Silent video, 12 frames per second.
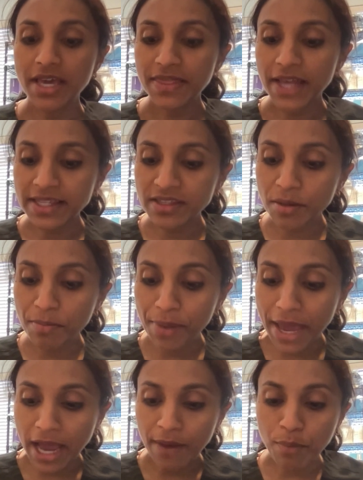That's the
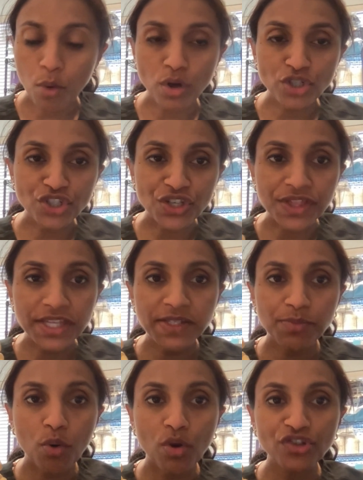back portion,
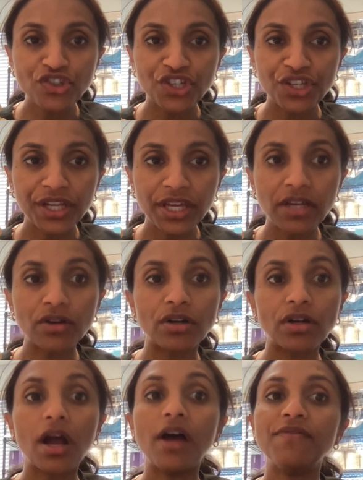this portion
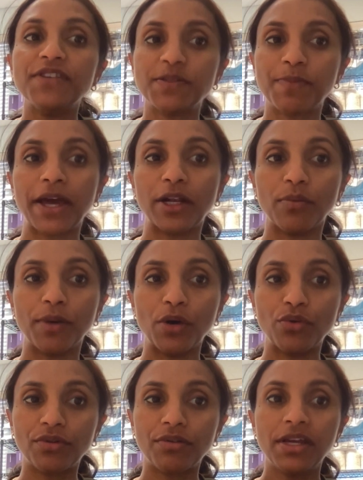here of the spinal
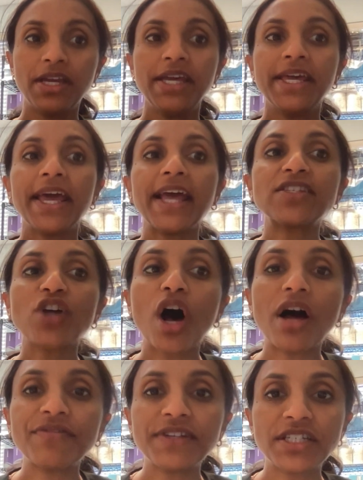bone. It's
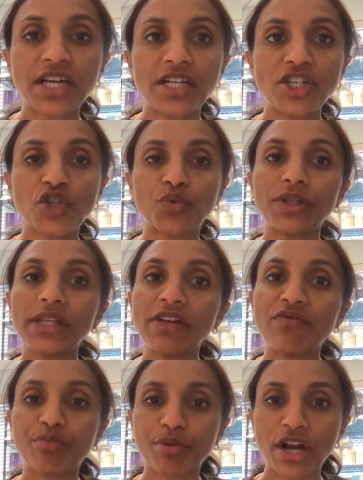often done to
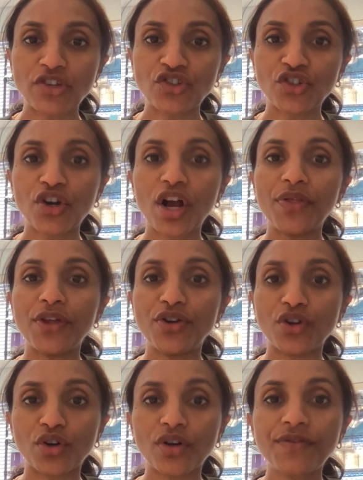relieve pressure on the
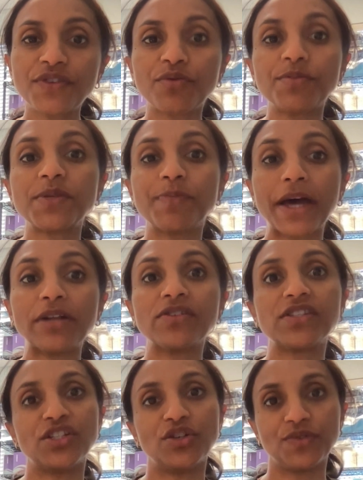nerves from spinal
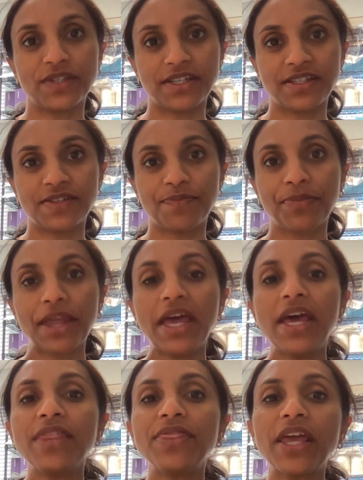stenosis.
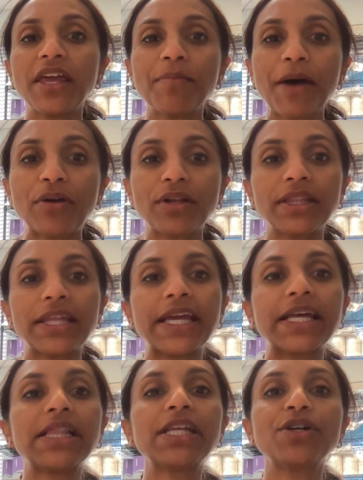Think about it like
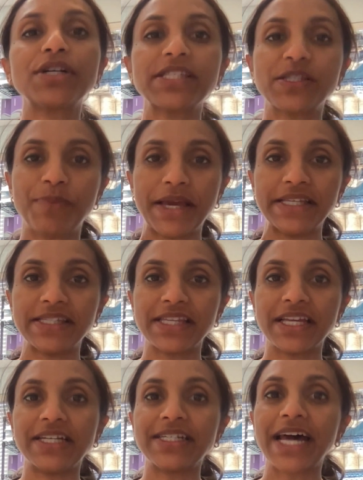clearing space
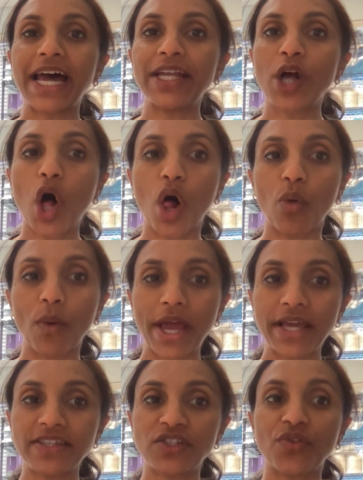in a tight
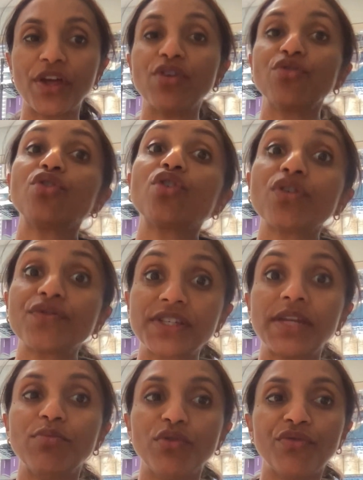hallway so that your nerves
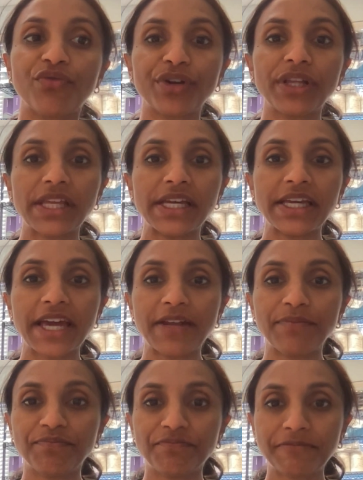can move freely again.